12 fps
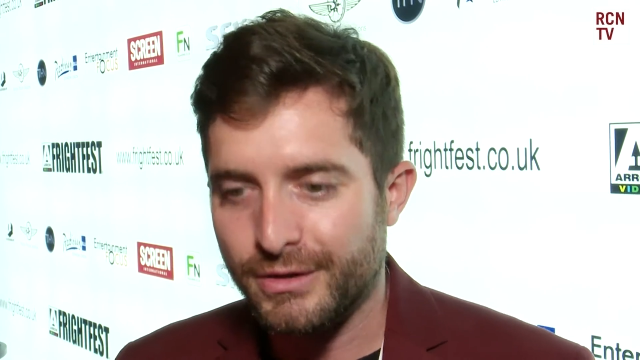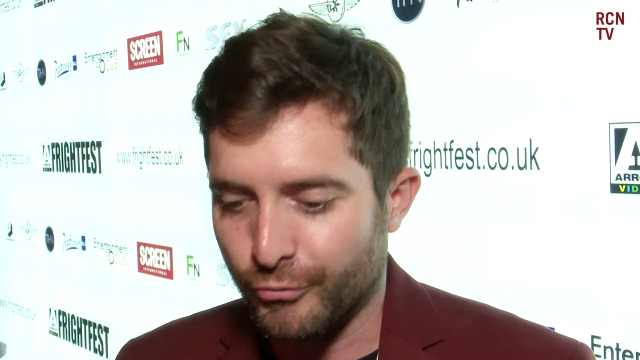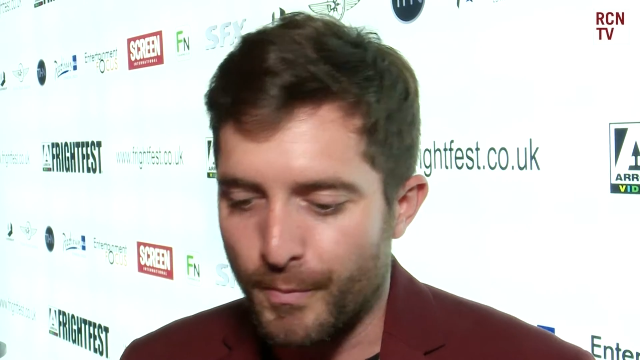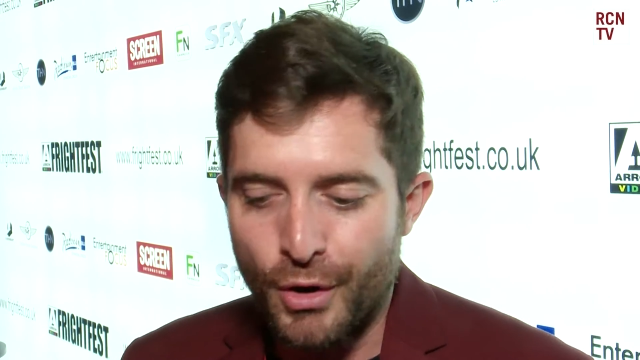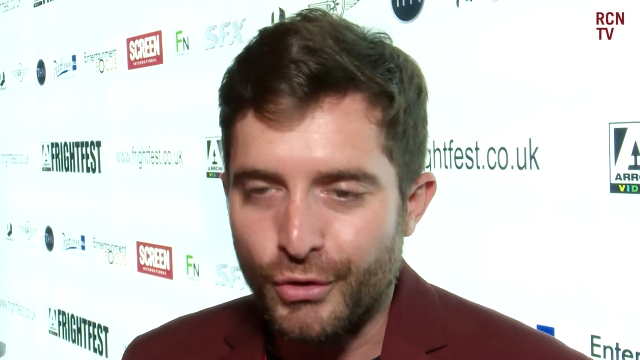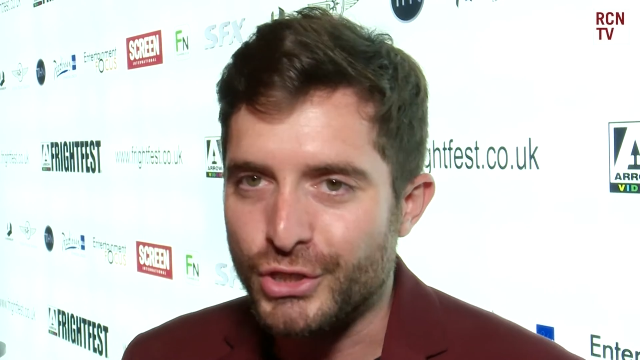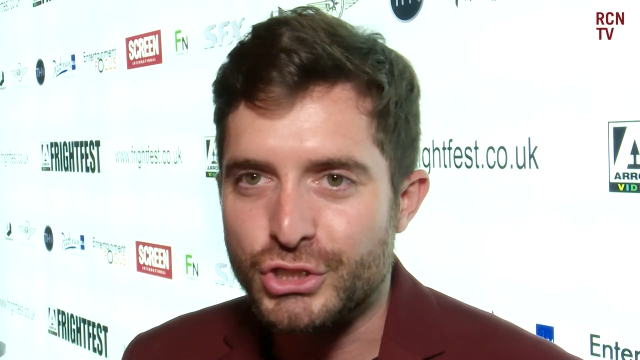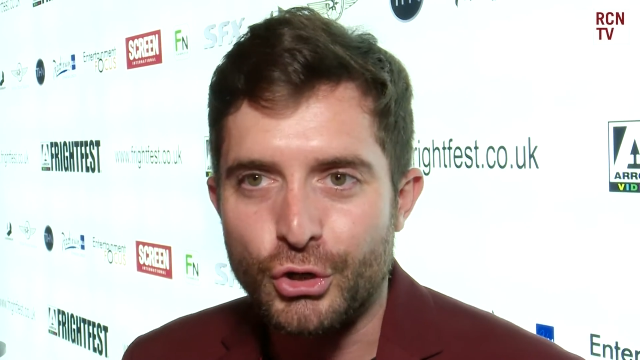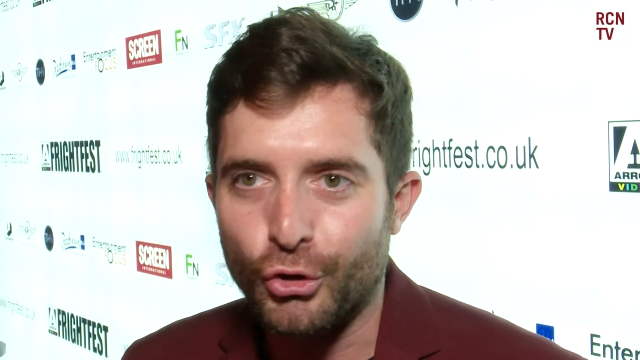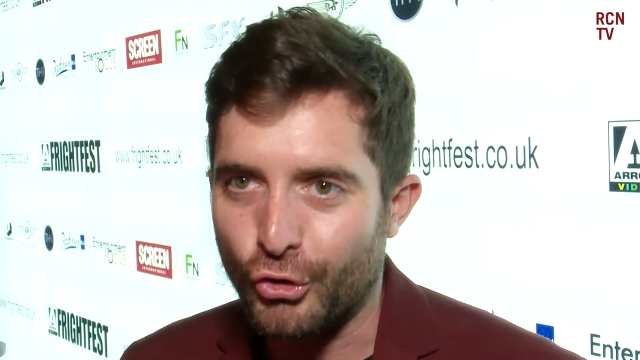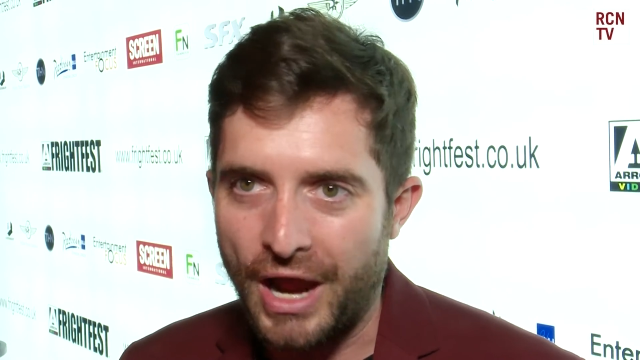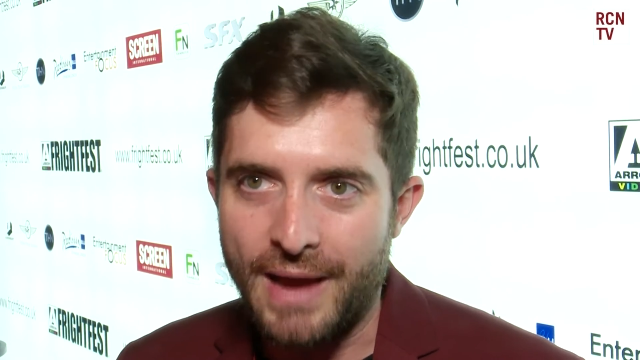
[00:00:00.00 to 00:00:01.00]
remote
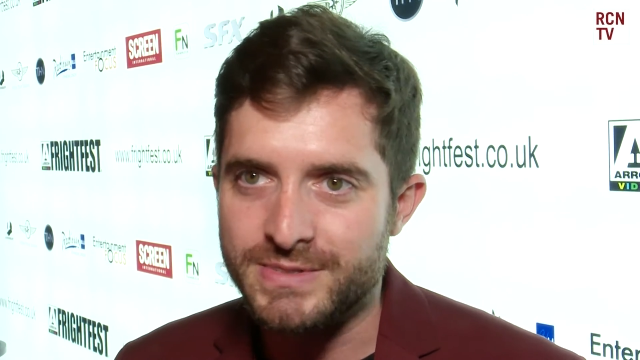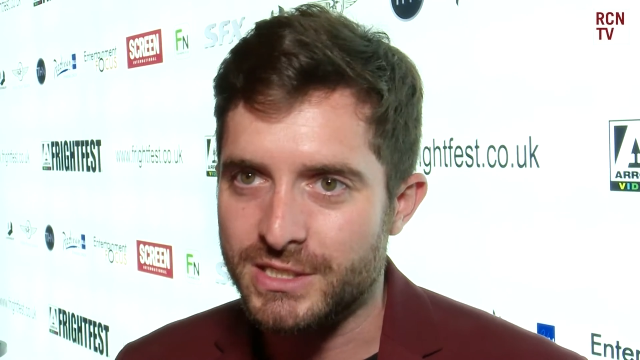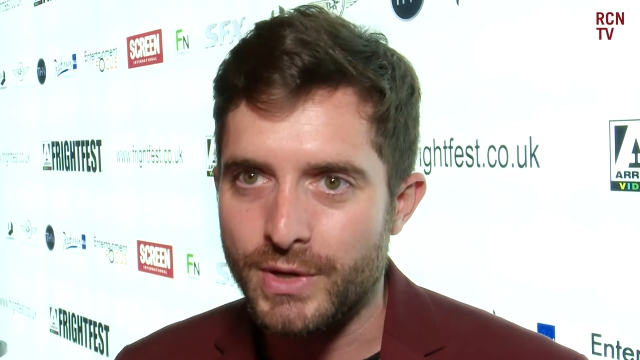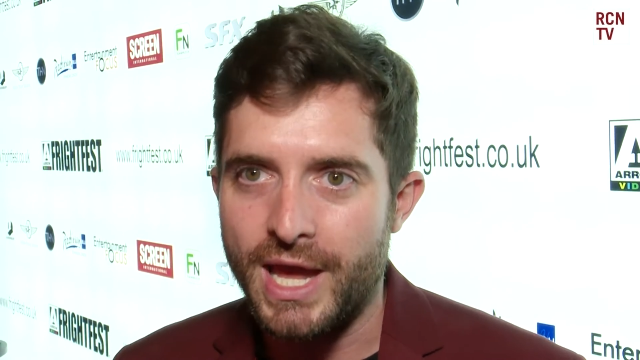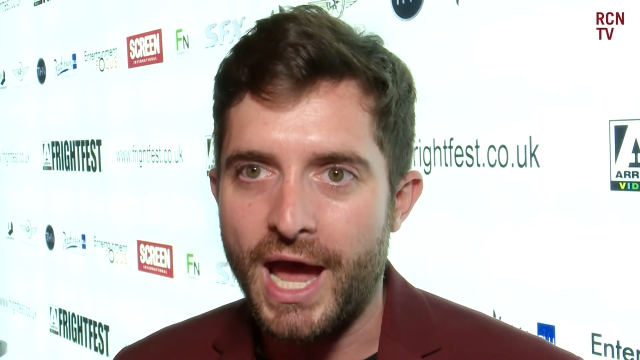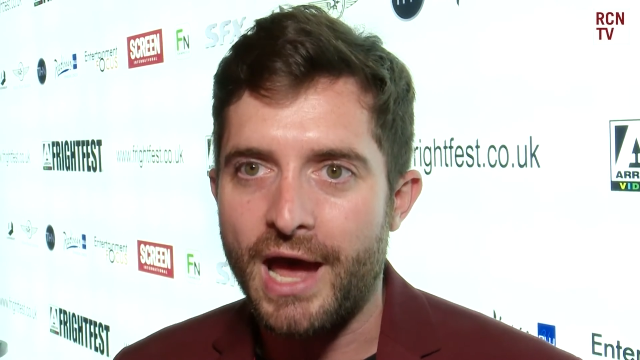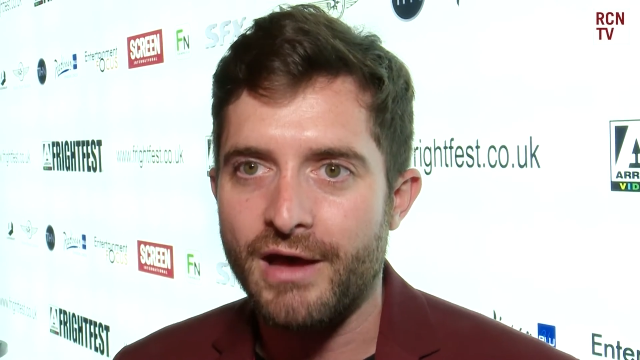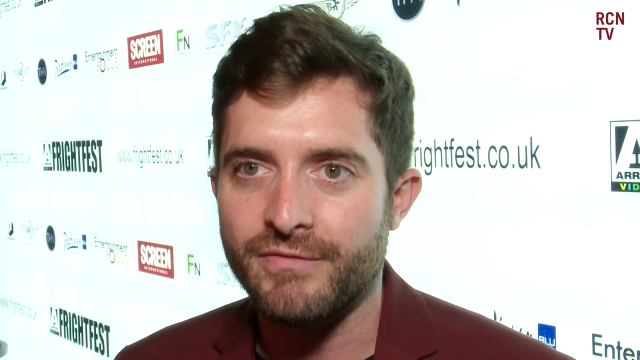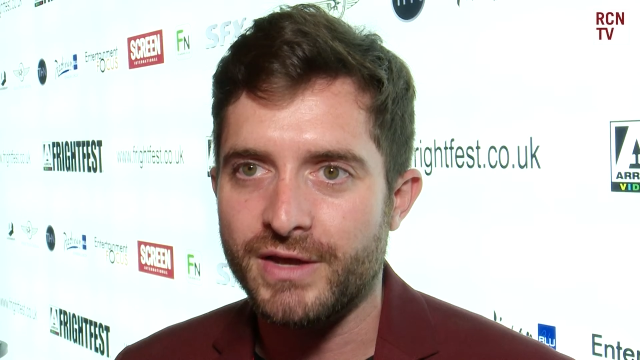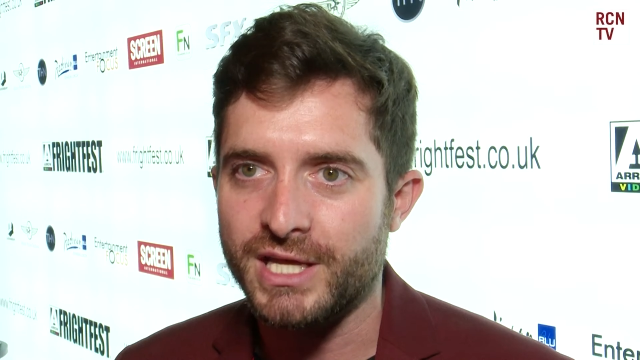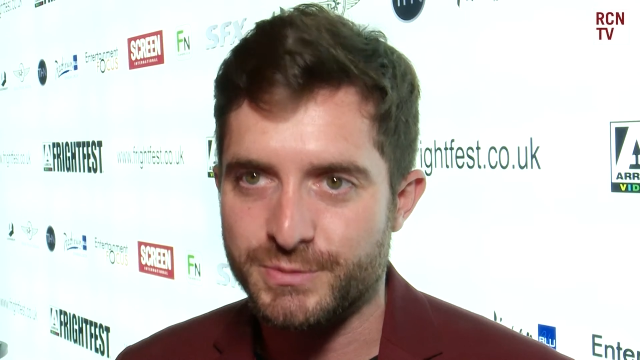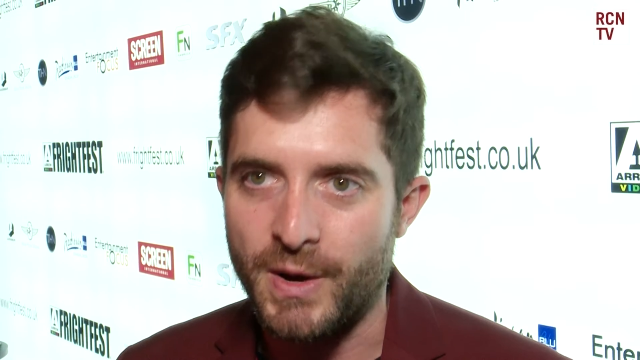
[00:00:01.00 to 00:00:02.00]
control crabs that we
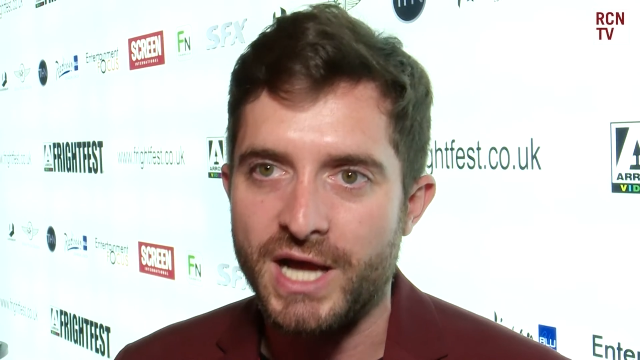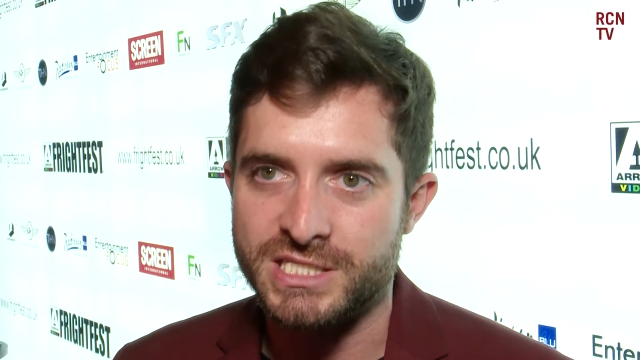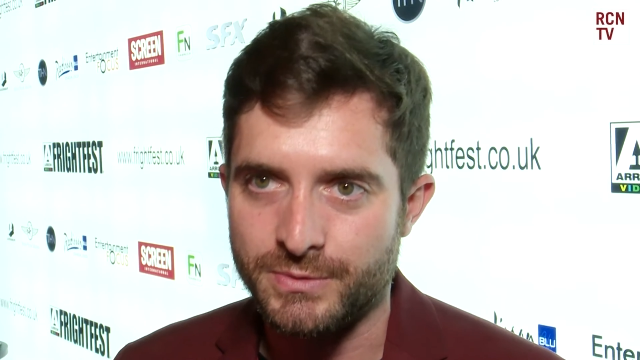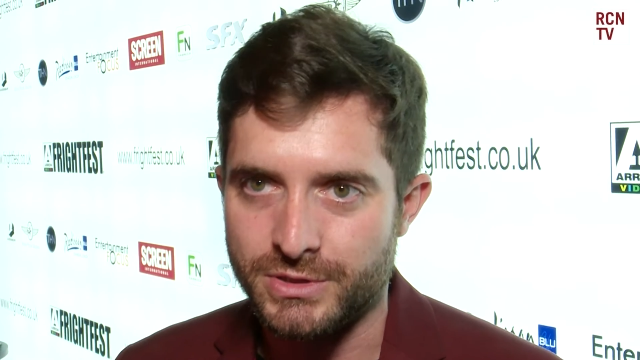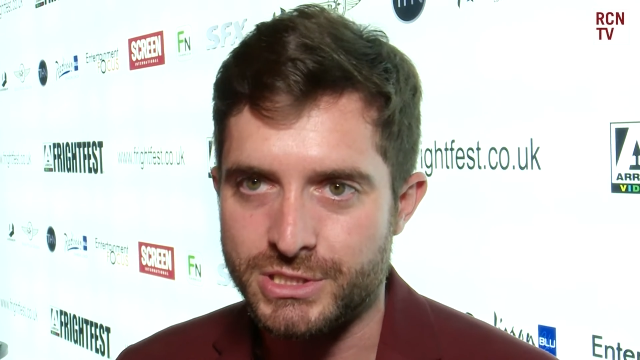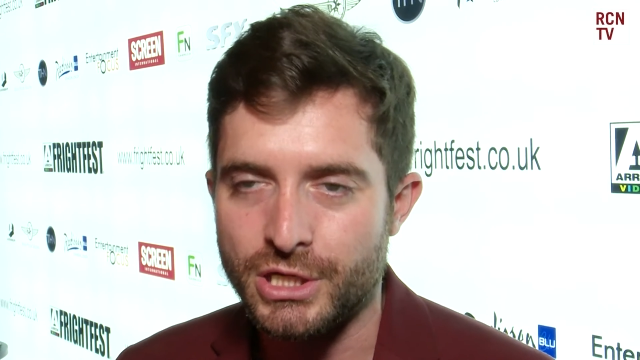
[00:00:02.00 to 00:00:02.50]
have as possible.